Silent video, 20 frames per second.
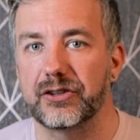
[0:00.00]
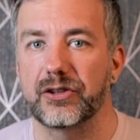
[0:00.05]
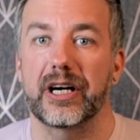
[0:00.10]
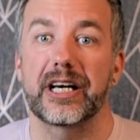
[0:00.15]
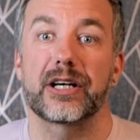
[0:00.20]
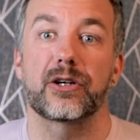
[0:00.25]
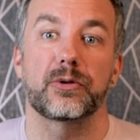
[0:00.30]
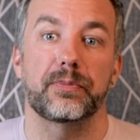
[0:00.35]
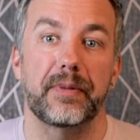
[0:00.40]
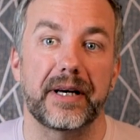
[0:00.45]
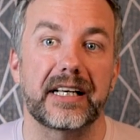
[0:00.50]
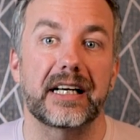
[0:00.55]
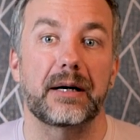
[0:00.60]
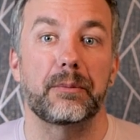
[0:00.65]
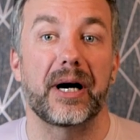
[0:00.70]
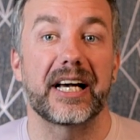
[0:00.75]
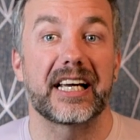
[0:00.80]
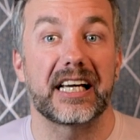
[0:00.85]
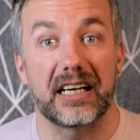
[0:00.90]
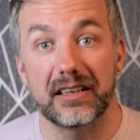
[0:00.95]
so I could make
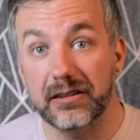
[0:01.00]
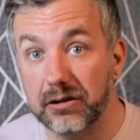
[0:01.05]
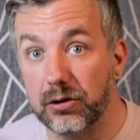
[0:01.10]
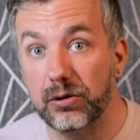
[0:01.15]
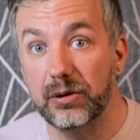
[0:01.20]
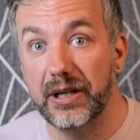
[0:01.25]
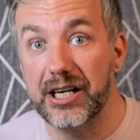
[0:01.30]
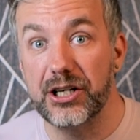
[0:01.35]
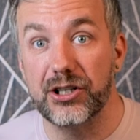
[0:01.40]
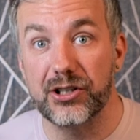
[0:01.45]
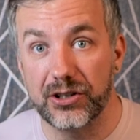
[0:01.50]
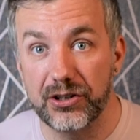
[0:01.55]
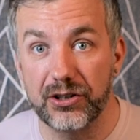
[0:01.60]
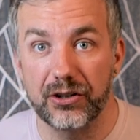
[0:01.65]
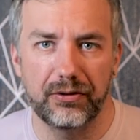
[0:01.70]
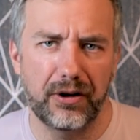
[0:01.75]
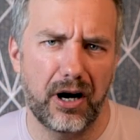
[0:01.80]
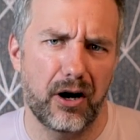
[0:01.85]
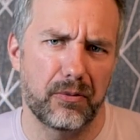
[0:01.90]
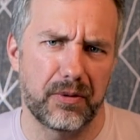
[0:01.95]
my calculations
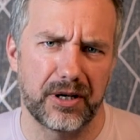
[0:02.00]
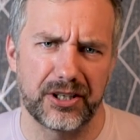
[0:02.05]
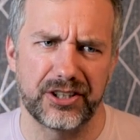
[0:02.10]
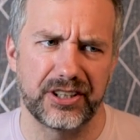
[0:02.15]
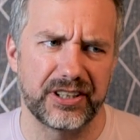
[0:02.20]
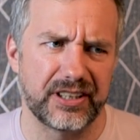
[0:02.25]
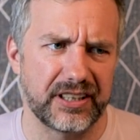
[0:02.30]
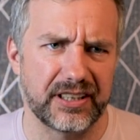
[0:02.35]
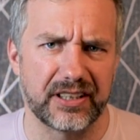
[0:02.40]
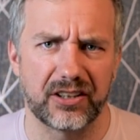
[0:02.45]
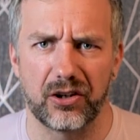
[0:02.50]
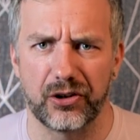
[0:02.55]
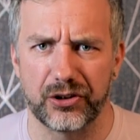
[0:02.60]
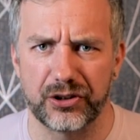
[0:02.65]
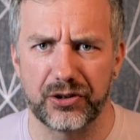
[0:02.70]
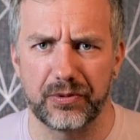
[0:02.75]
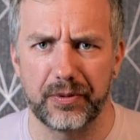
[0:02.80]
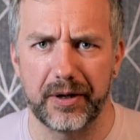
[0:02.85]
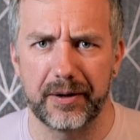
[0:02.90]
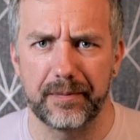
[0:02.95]
of how much it did
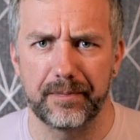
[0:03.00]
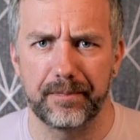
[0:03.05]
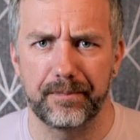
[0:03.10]
cost me.